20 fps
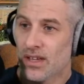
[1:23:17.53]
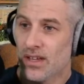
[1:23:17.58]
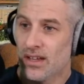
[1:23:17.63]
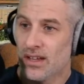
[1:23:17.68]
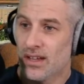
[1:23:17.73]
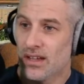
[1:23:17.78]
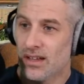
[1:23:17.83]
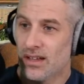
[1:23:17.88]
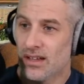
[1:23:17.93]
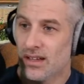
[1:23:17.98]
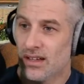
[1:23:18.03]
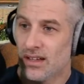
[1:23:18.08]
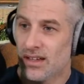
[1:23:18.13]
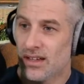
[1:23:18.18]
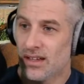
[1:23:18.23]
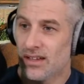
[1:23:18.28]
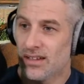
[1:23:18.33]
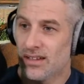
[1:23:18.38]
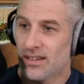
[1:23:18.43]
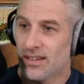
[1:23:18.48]

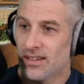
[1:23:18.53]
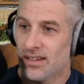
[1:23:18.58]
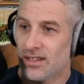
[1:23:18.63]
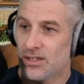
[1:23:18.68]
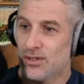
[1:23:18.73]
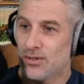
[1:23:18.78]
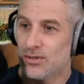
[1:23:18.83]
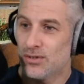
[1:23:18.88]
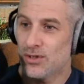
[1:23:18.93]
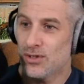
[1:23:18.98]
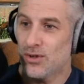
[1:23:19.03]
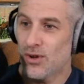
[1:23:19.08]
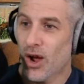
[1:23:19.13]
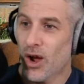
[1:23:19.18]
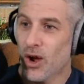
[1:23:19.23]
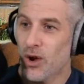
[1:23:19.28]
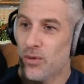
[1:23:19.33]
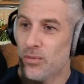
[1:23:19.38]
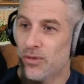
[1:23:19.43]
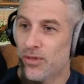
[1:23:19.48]
Uh, you, you
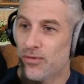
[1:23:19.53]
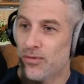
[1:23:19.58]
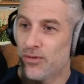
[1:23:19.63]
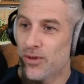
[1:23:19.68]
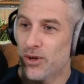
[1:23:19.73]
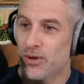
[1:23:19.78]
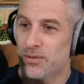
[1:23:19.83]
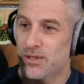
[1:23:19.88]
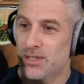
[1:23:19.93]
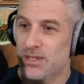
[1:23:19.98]
hope the film